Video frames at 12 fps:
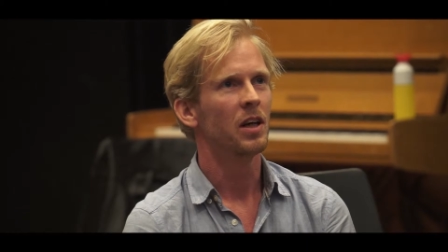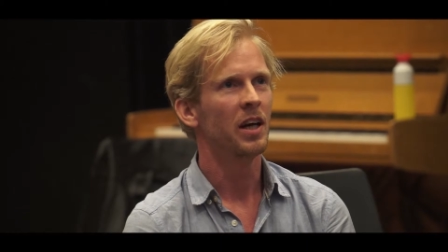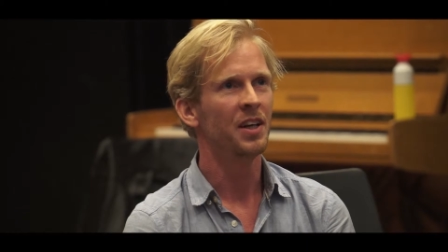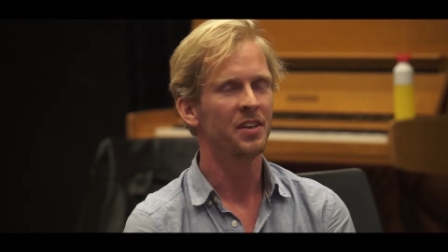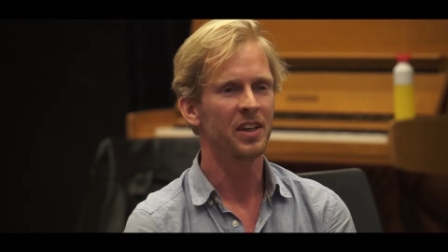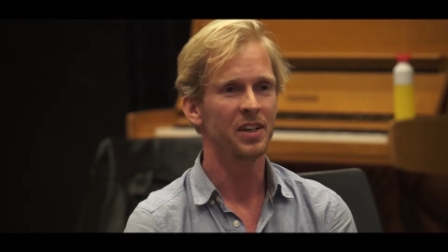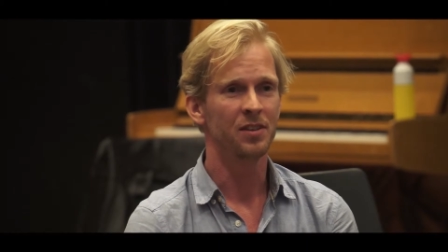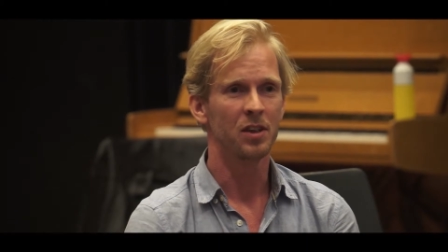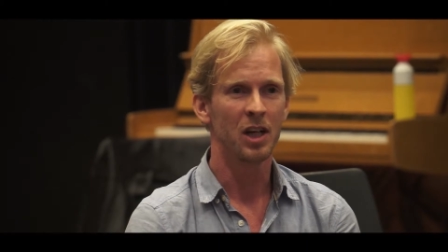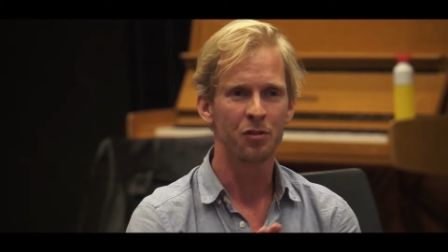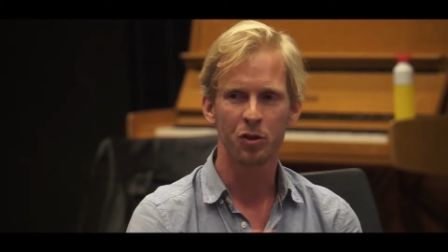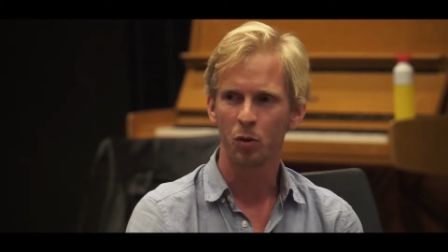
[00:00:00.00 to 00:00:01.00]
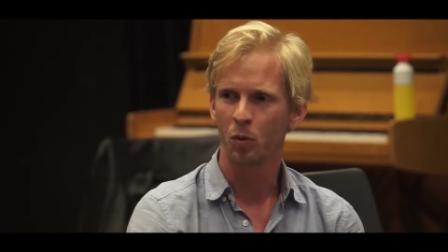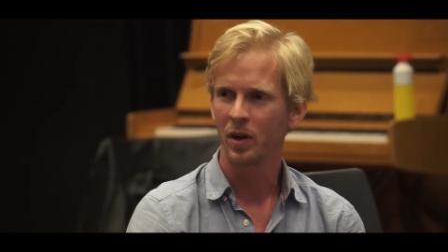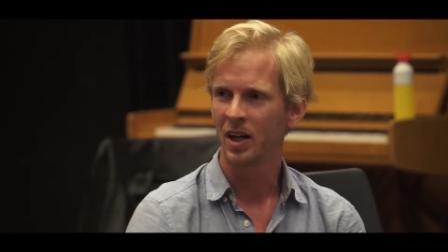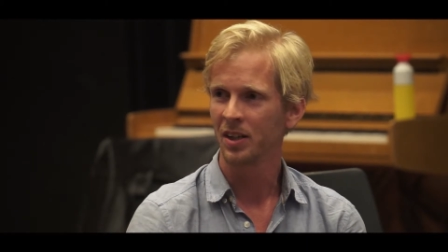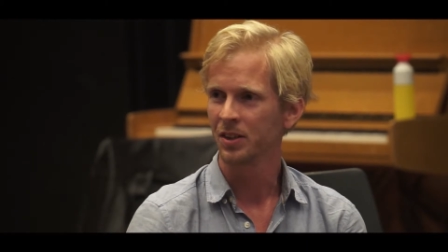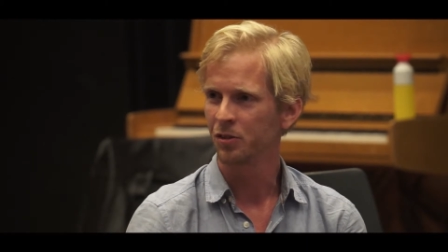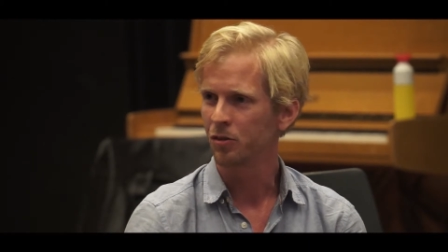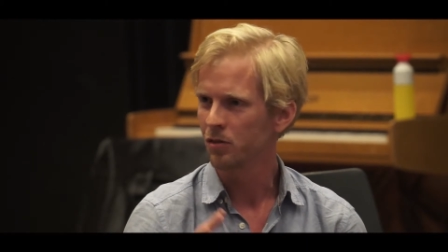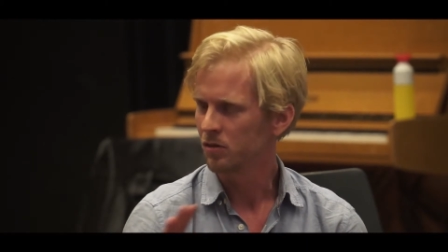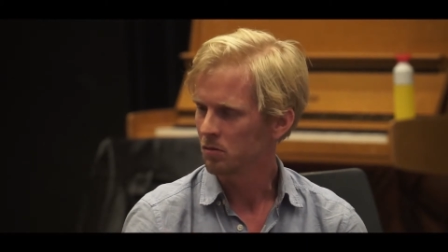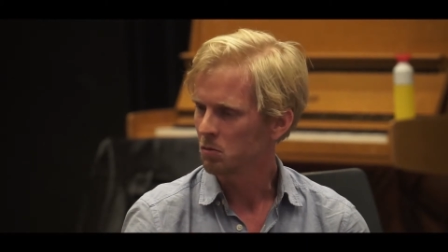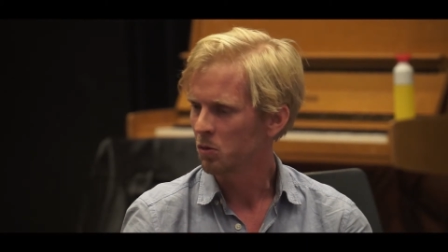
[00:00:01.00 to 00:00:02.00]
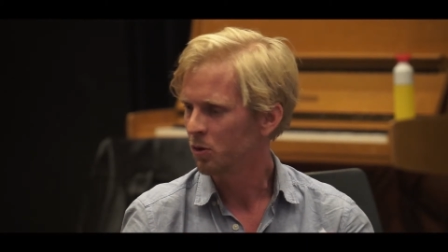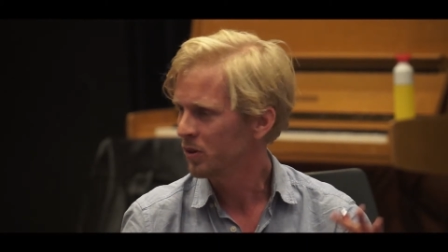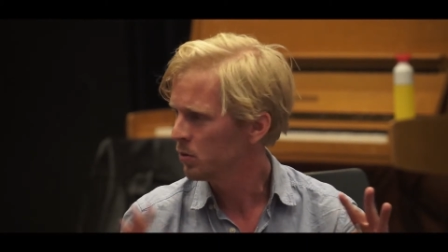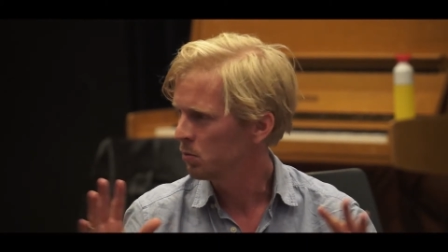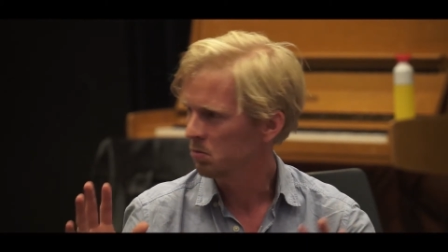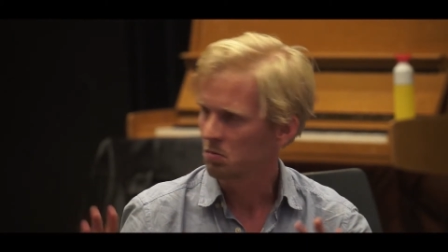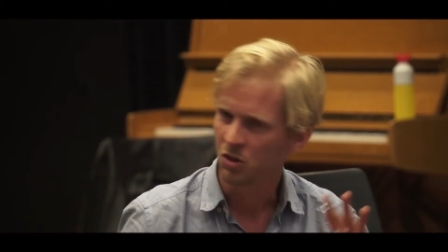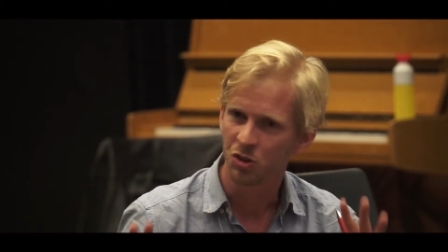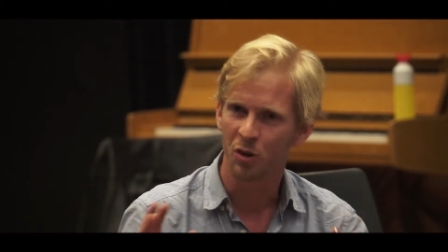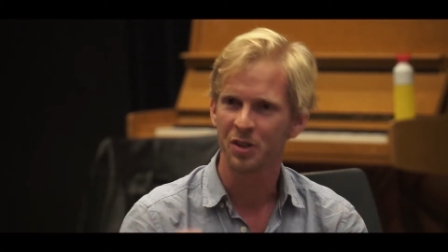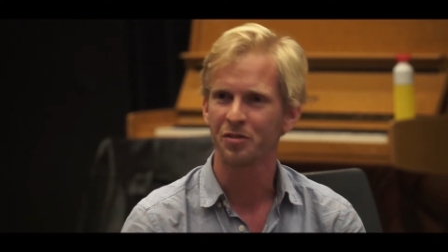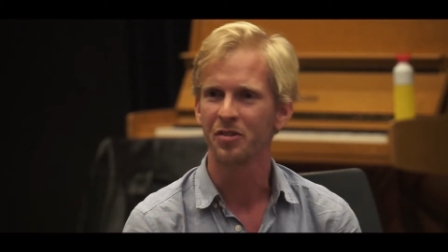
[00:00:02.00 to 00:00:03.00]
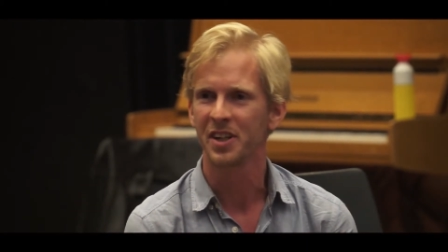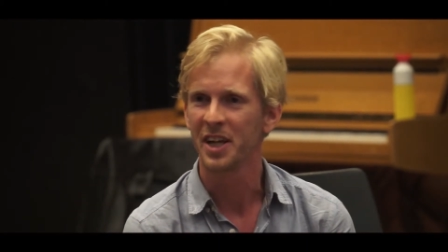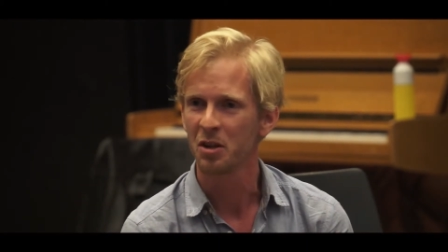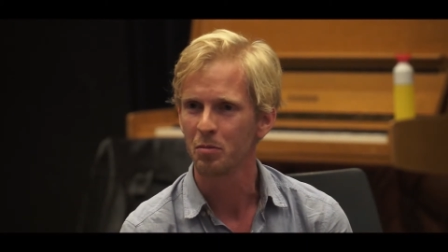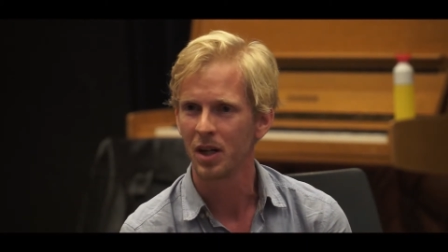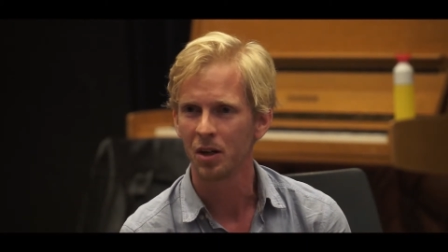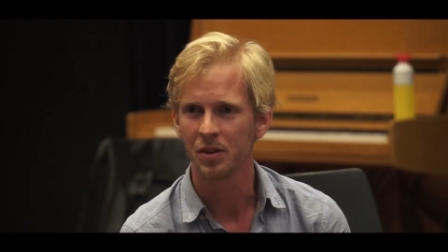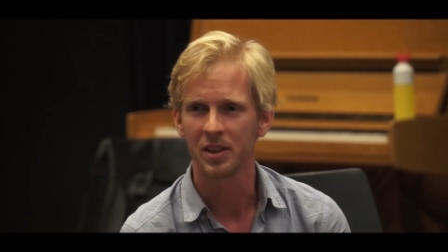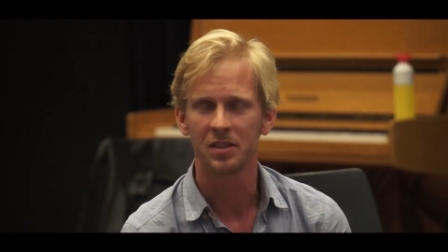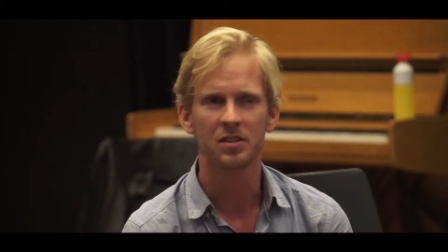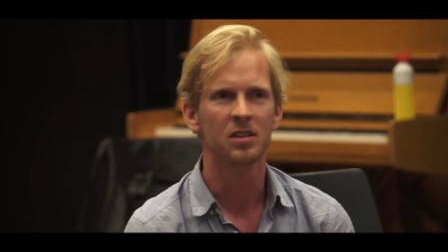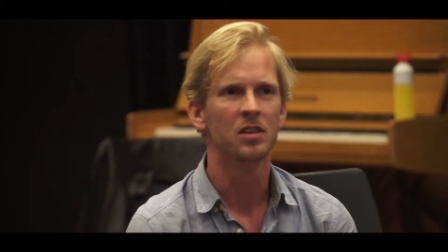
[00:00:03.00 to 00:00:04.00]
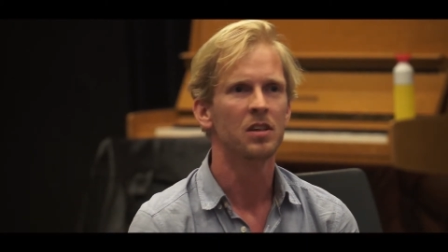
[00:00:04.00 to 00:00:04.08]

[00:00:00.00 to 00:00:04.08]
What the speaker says: And then after a while, you sort of forget about it.